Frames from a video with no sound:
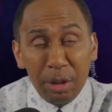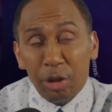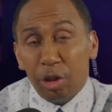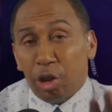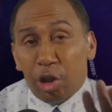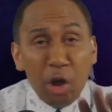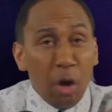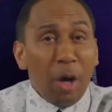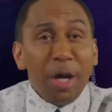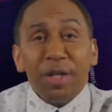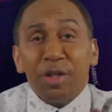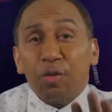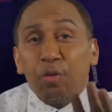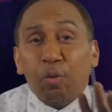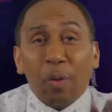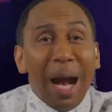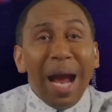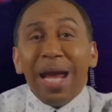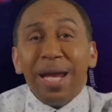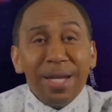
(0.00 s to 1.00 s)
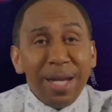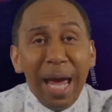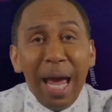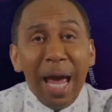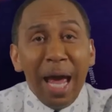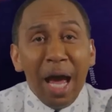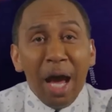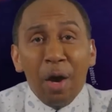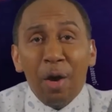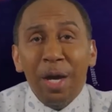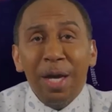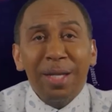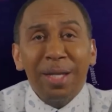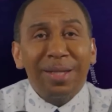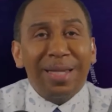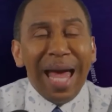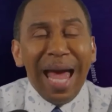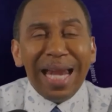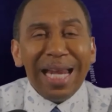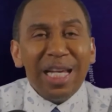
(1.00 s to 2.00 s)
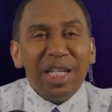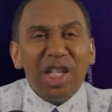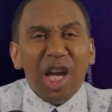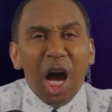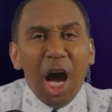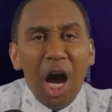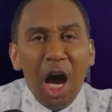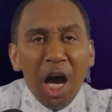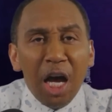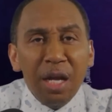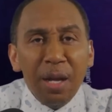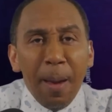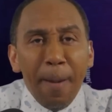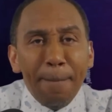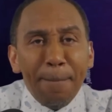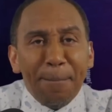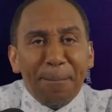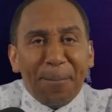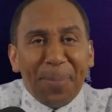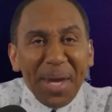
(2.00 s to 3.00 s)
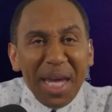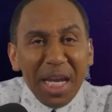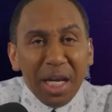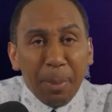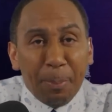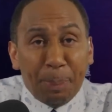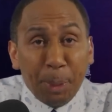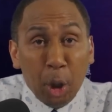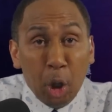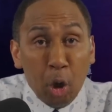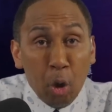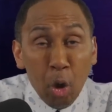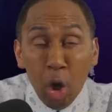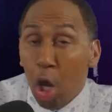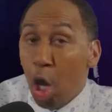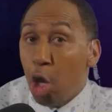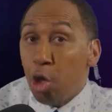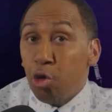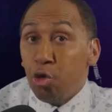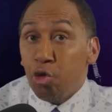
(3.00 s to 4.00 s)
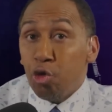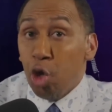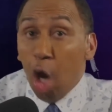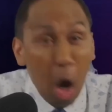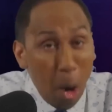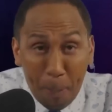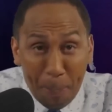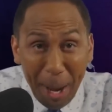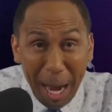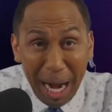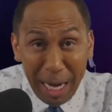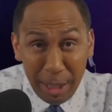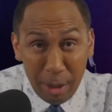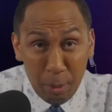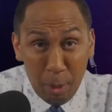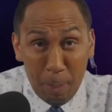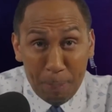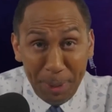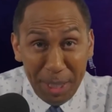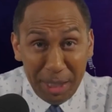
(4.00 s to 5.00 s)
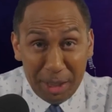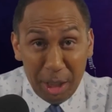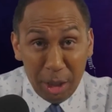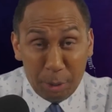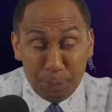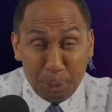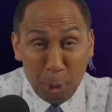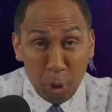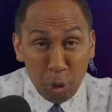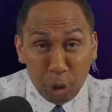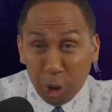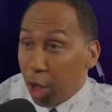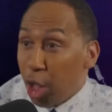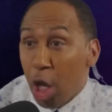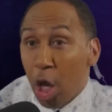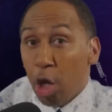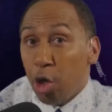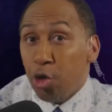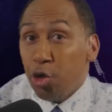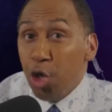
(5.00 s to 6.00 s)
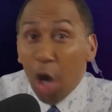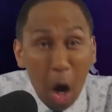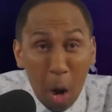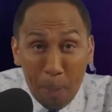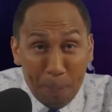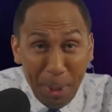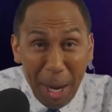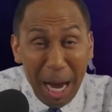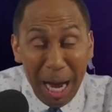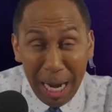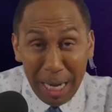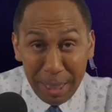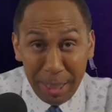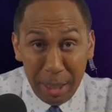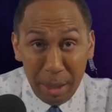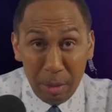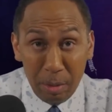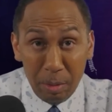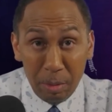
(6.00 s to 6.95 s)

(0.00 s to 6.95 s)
choice right now that is unbeatable. Nobody will beat this person. Nobody.